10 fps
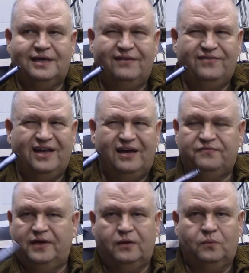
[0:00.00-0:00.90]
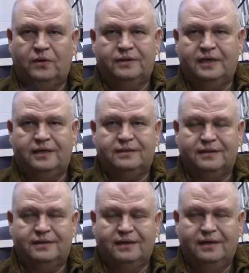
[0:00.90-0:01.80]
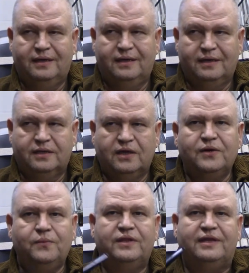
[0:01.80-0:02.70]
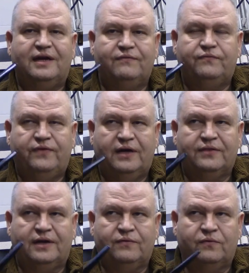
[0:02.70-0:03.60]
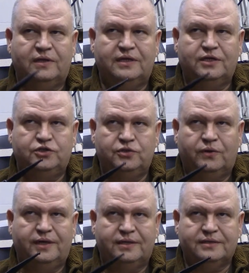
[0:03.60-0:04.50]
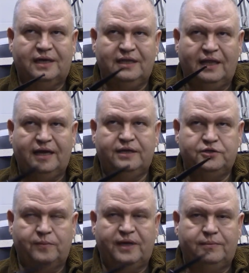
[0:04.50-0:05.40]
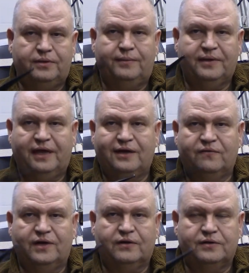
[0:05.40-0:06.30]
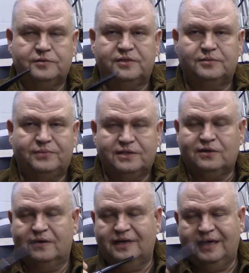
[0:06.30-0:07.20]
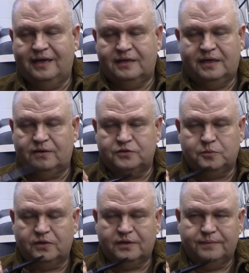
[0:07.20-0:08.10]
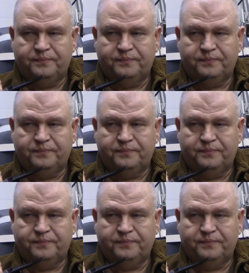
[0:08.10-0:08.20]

I've not found one yet that the only one that I've found that I really enjoy is I like Germain plum cake around Christmas, but it's hard to get and I don't smoke.